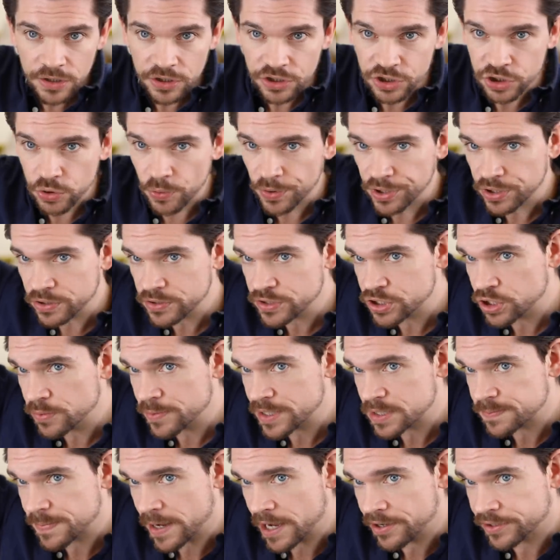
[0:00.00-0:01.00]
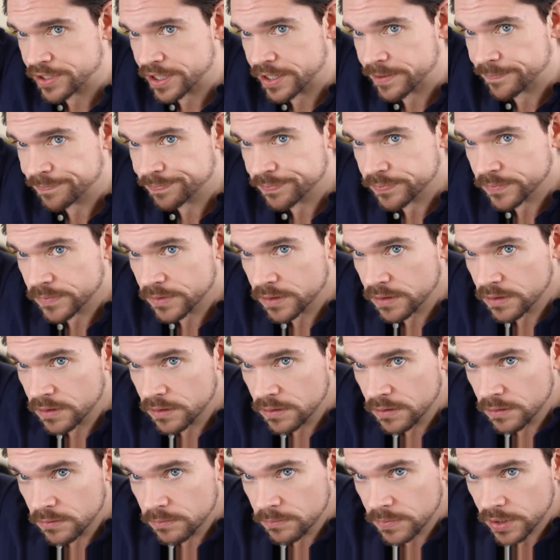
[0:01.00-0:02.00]
You don't wanna use too much powder
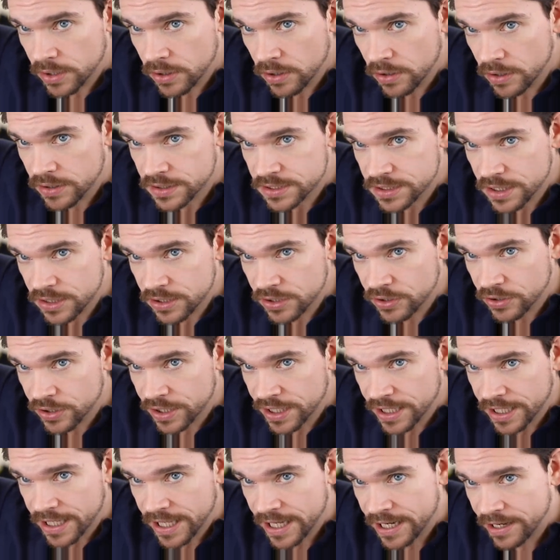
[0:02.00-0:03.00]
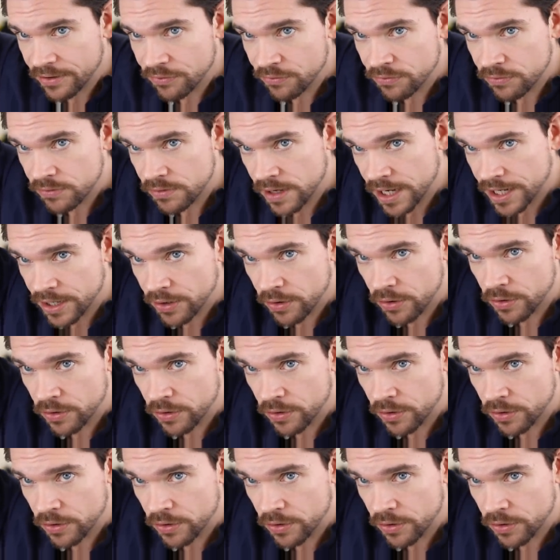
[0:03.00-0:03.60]
because you're gonna get it right